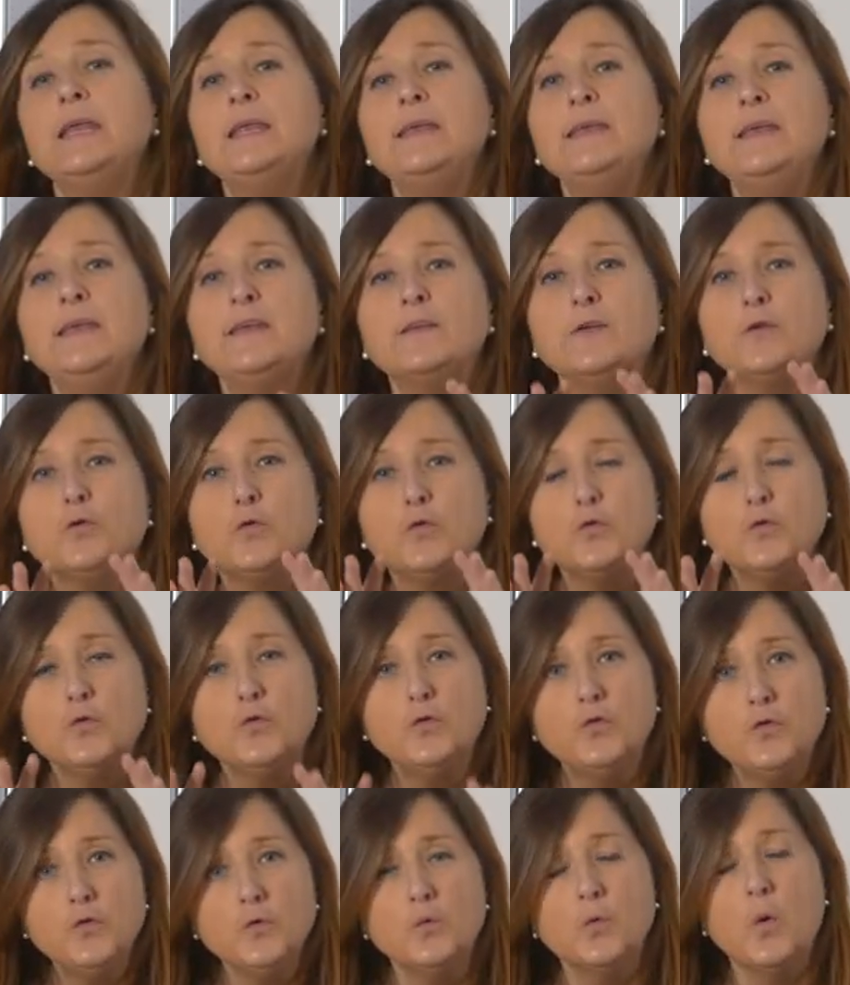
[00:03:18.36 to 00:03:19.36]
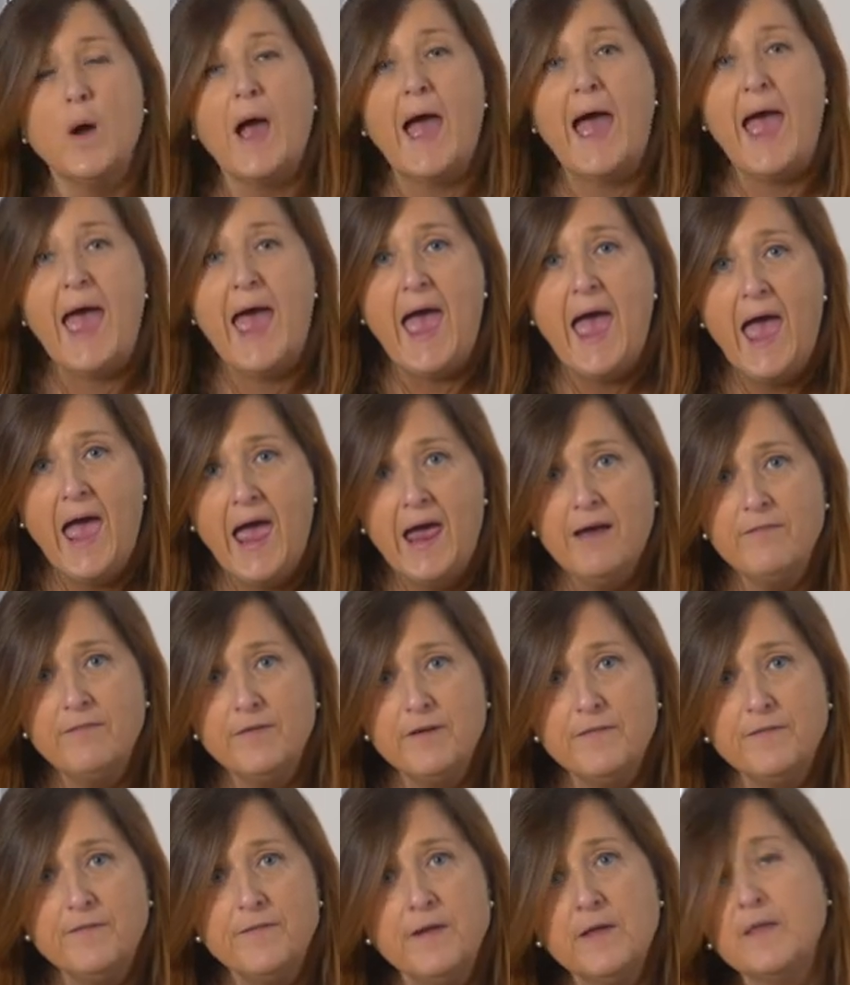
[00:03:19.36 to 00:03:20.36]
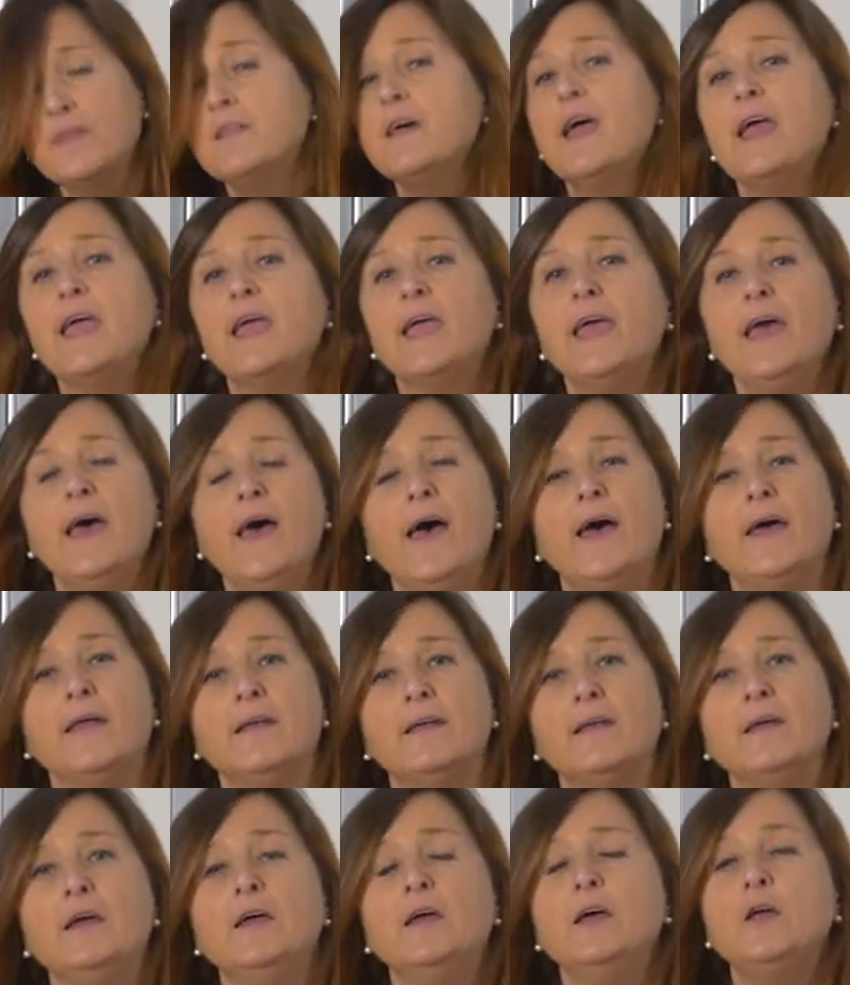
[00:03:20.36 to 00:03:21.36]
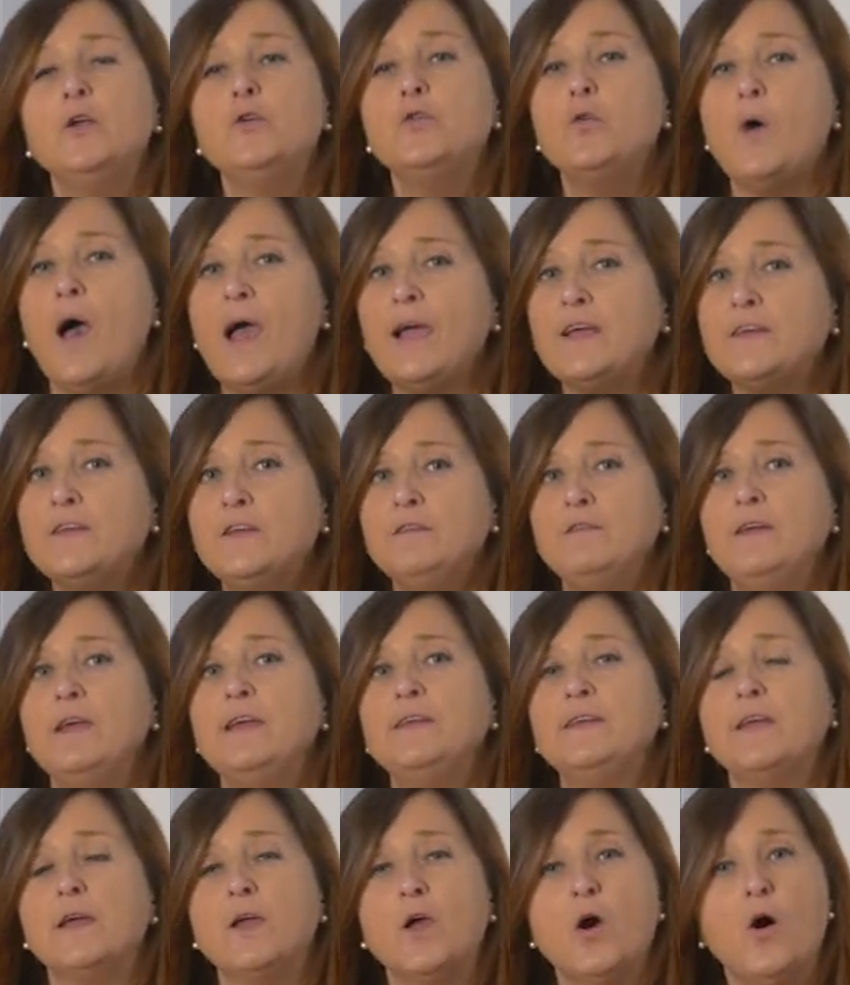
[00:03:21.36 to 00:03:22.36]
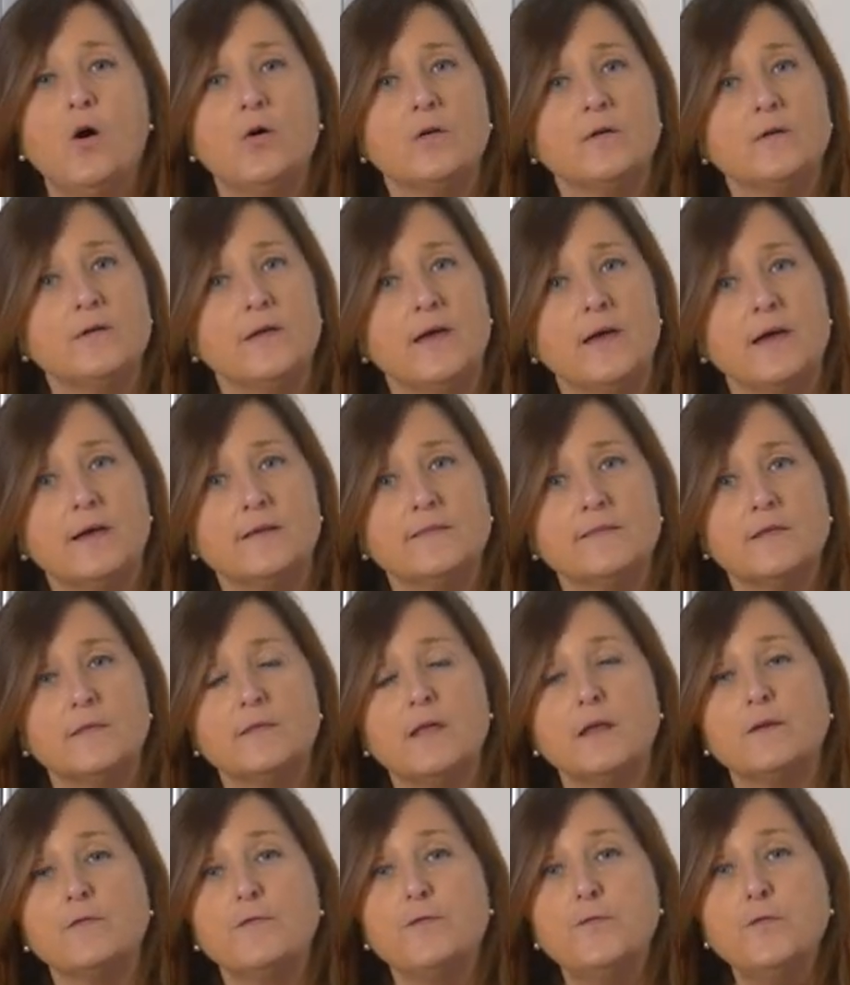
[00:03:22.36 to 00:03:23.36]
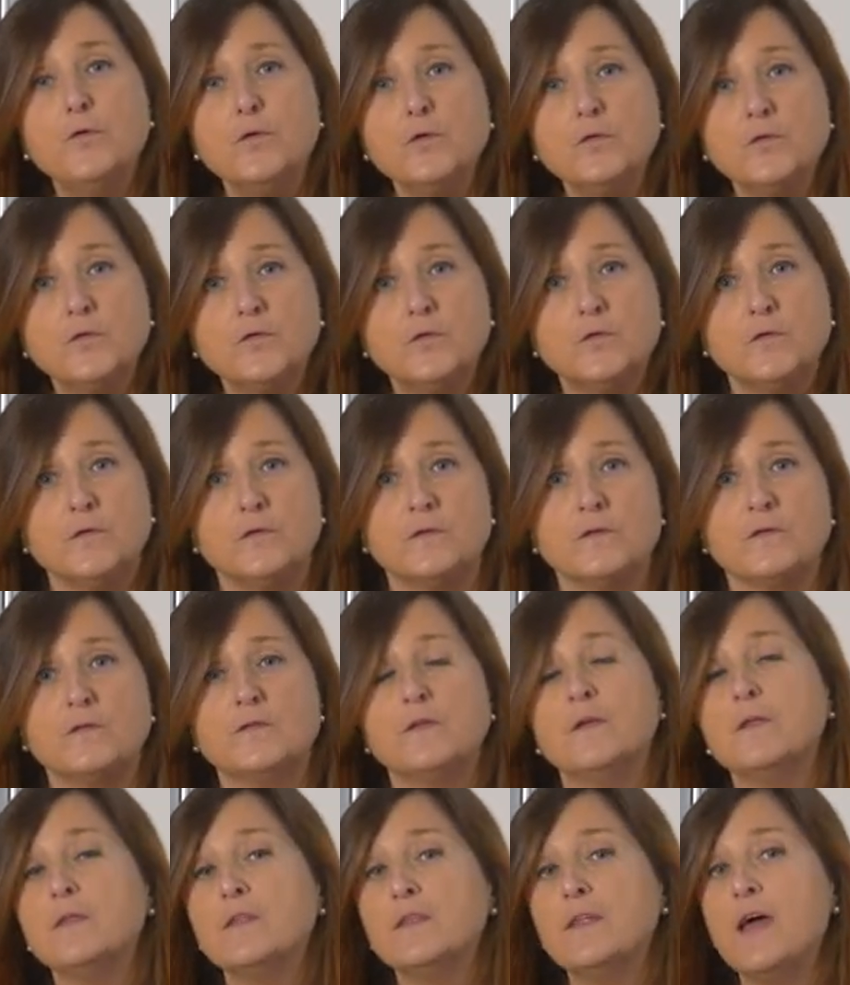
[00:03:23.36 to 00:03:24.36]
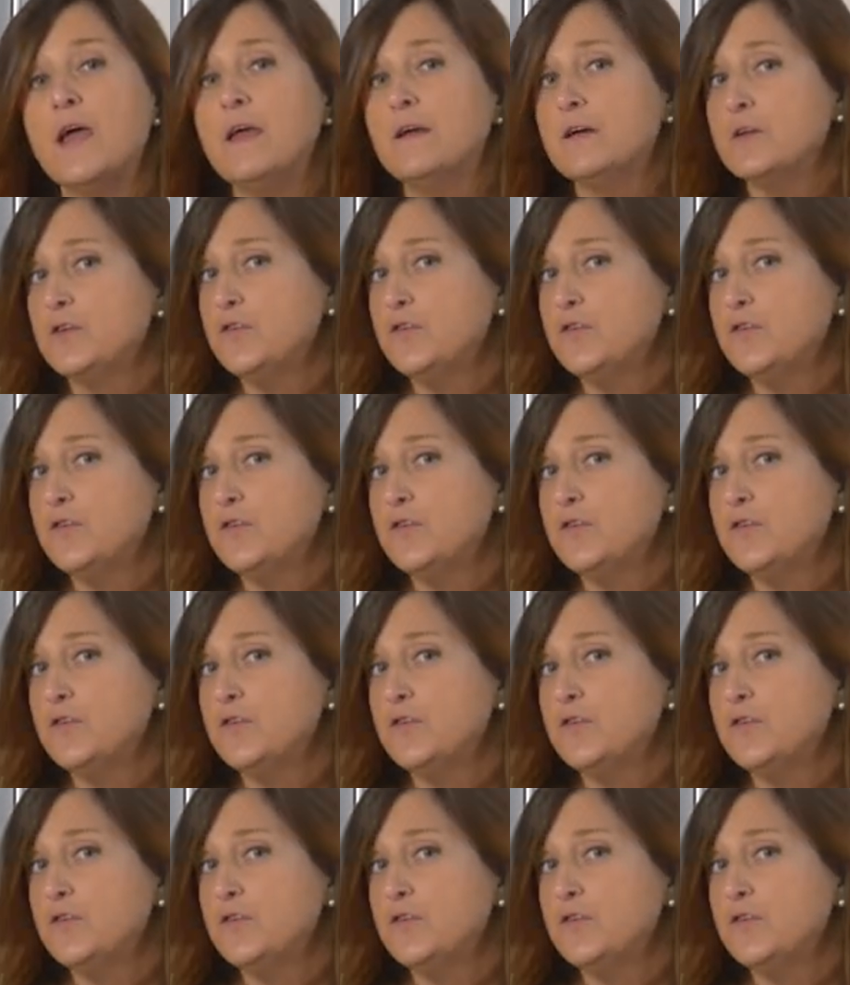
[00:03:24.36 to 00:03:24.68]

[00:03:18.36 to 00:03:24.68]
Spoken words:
need to do everything they can to activate a context that fosters their